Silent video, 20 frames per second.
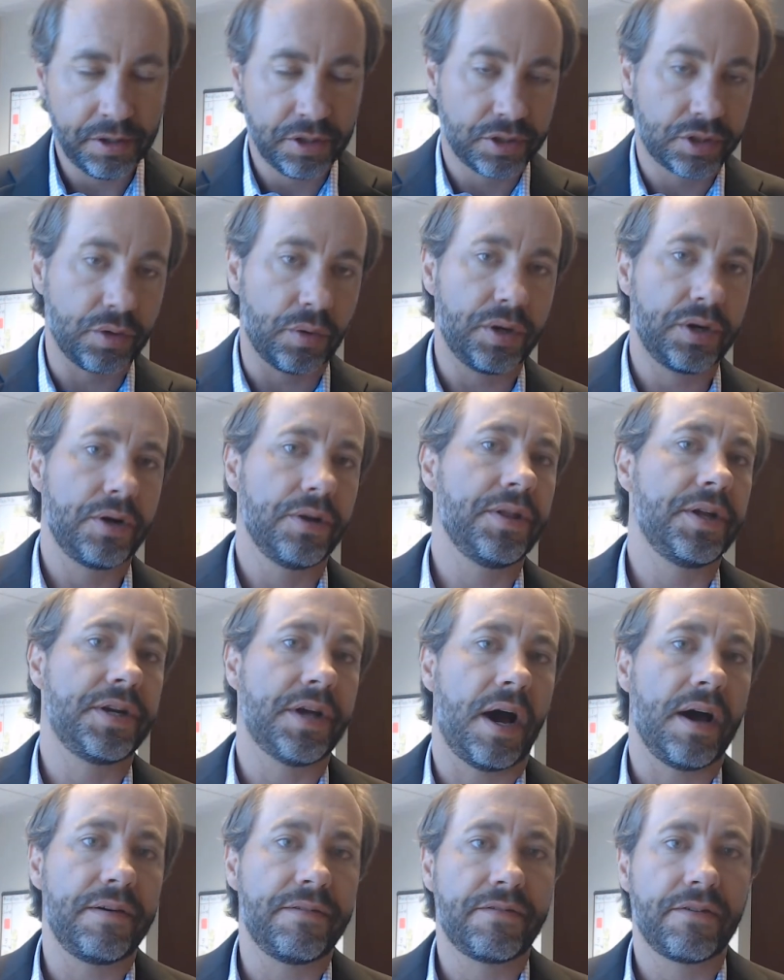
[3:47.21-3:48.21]
So under the
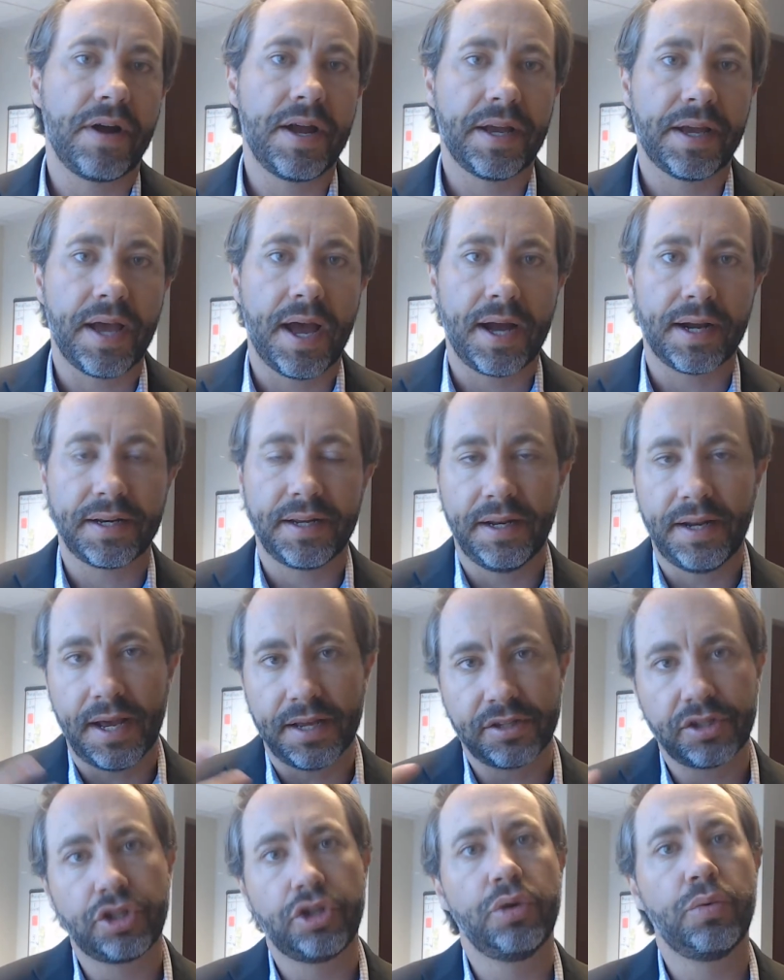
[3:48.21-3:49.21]
Dodd-Frank Act, it
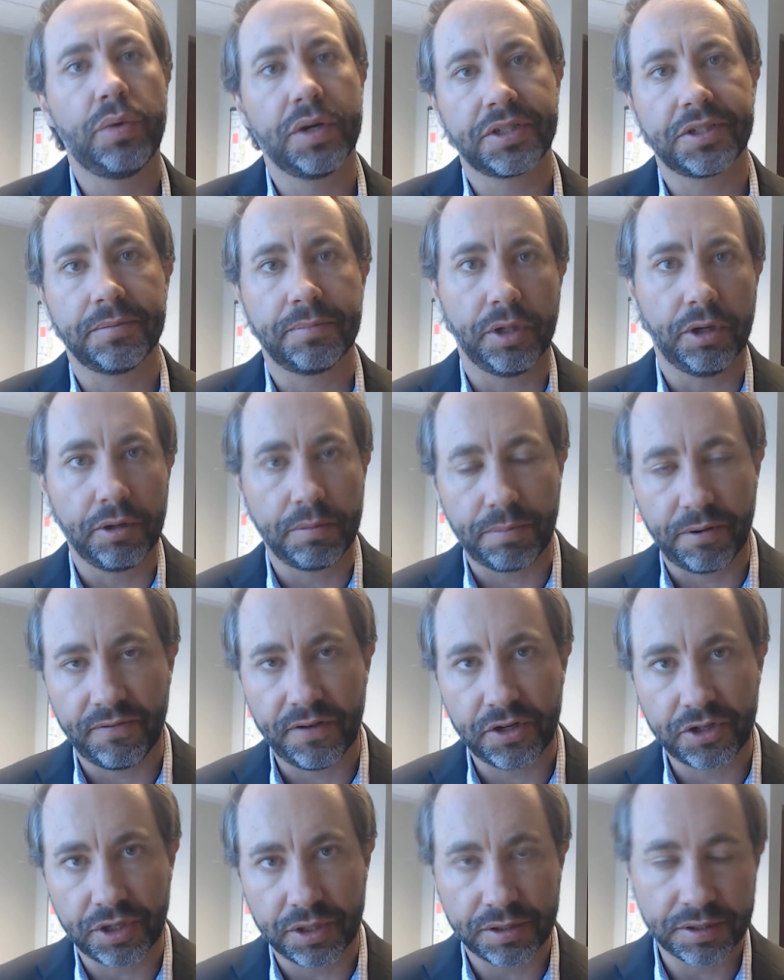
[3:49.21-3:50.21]
has 2 whistleblower
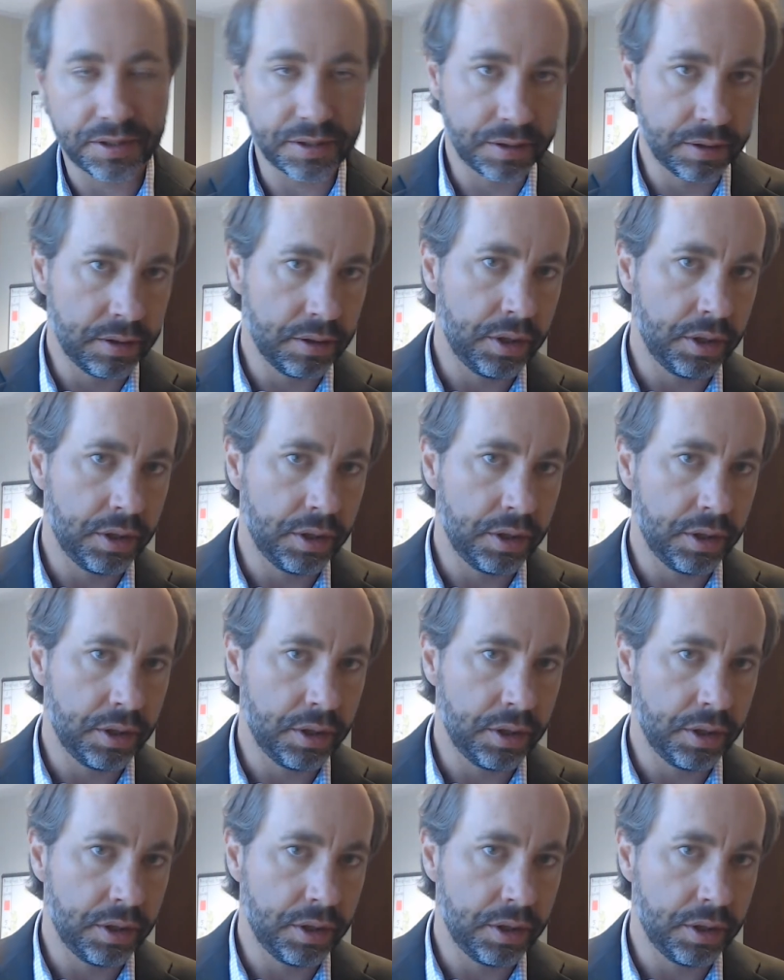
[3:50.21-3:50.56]
provisions.